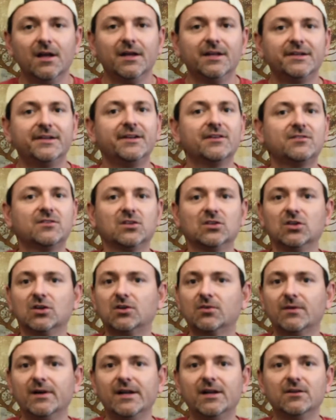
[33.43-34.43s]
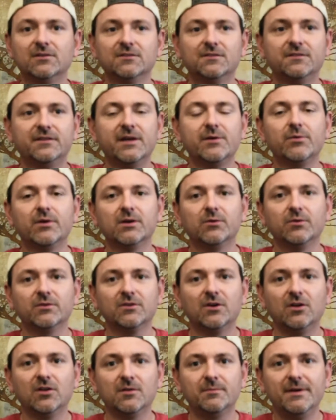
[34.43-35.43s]
just to look around, see what it was
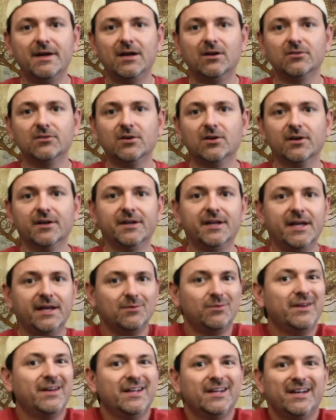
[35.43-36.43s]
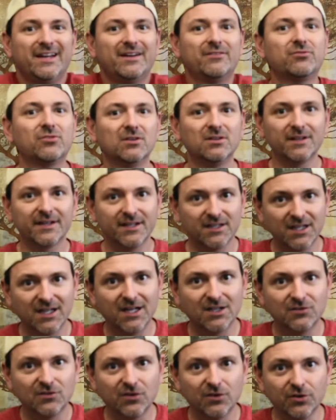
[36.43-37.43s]
all about on a day we didn't have really a
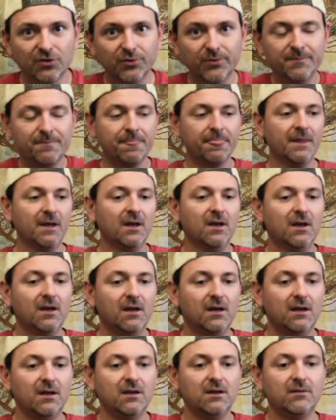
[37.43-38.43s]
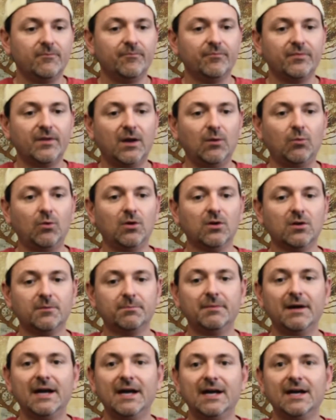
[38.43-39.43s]
lot to do. I
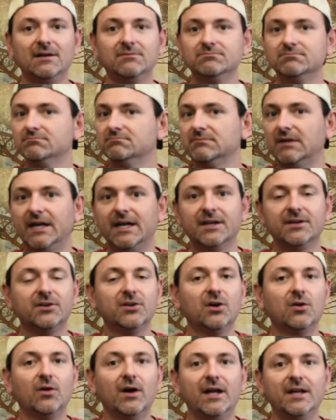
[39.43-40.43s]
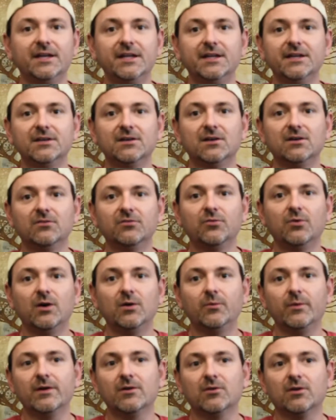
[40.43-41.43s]
walked by, had no idea of
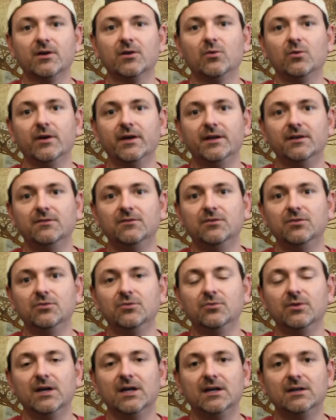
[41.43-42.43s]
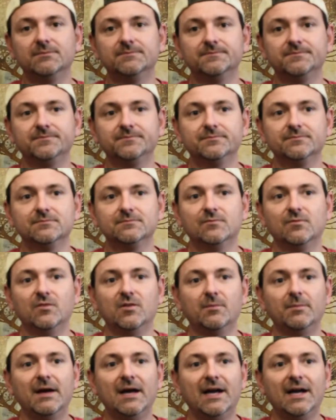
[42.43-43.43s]
what we were going to
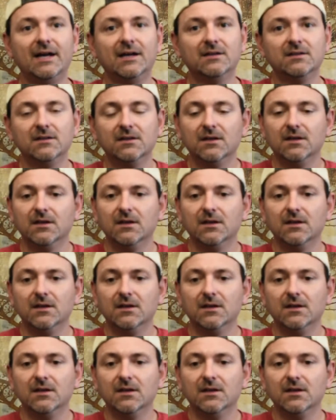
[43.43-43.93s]
buy